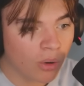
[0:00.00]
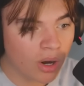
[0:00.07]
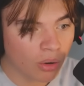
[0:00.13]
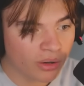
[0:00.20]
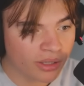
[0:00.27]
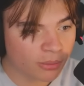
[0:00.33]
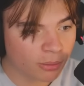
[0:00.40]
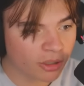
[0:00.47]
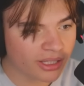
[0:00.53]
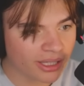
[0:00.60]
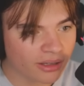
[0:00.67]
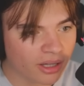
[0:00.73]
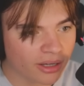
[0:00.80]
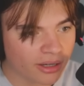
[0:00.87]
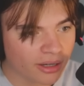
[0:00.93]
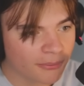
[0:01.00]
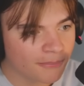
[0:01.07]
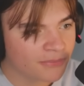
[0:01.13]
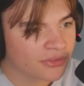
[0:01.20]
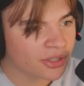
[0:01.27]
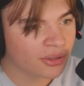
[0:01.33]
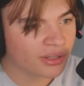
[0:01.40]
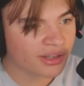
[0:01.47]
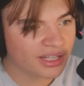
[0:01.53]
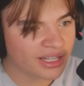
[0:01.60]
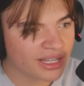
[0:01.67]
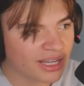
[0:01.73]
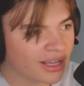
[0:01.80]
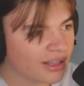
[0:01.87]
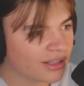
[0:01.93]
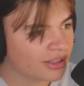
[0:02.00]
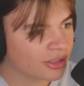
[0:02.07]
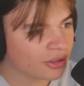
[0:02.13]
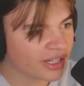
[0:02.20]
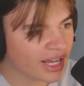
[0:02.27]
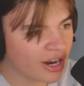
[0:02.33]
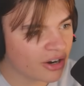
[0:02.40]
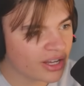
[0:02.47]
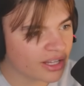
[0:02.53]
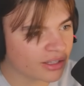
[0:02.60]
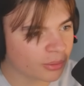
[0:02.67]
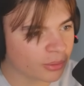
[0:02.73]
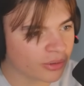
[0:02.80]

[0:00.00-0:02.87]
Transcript: Whoa, it's working. Look. You could see certain areas